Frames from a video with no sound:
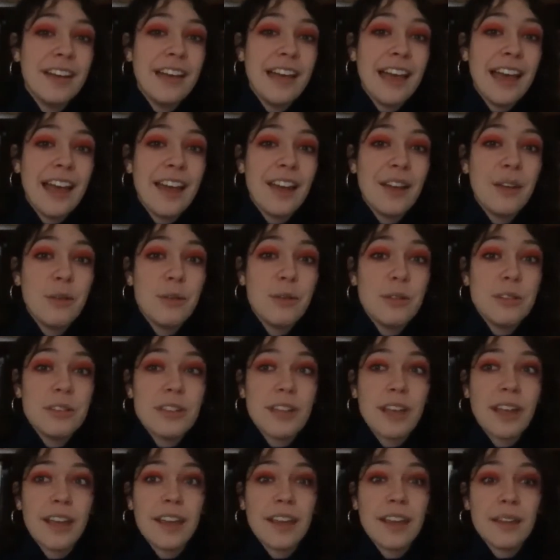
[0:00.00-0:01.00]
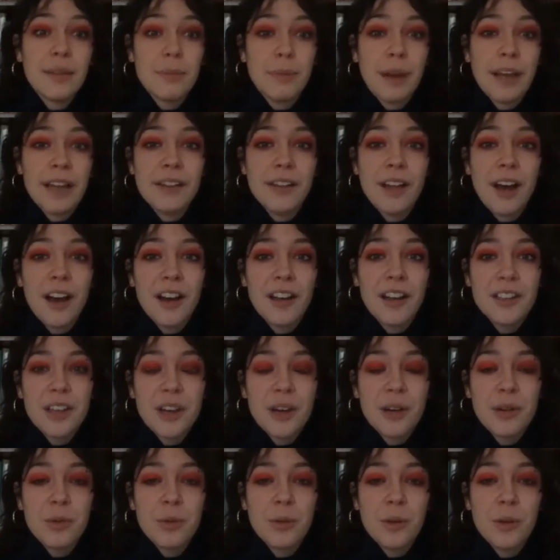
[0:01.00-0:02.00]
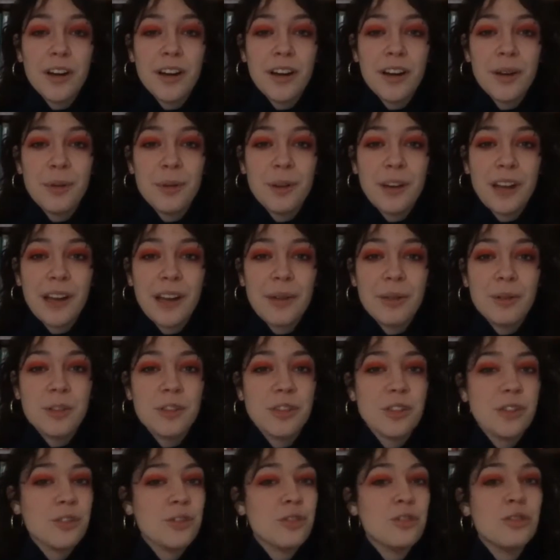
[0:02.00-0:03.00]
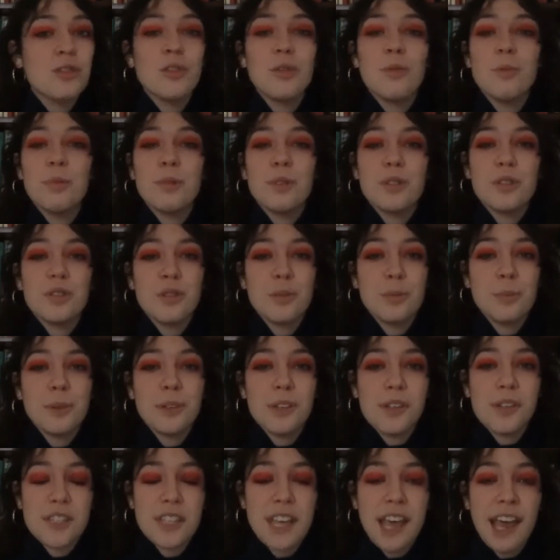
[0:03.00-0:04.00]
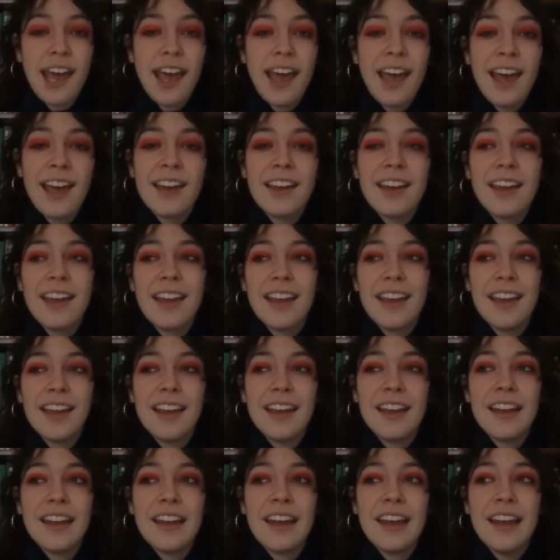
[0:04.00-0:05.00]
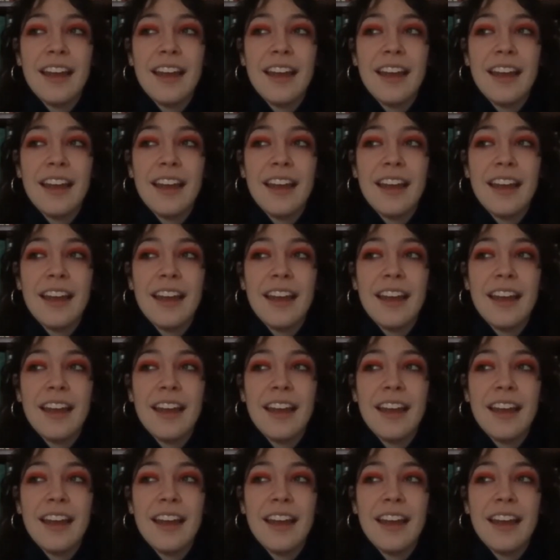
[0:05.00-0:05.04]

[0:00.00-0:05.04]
And it was like my lockdown work when I was just super sad, and